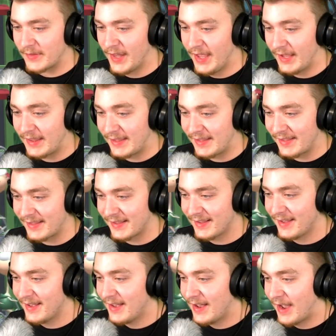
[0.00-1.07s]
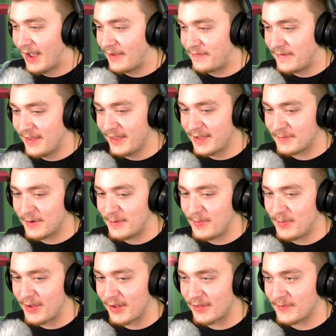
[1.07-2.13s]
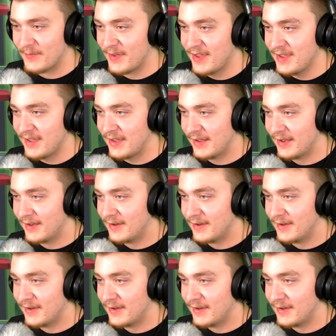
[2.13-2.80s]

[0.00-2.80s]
necks? I feel like it might be because of me.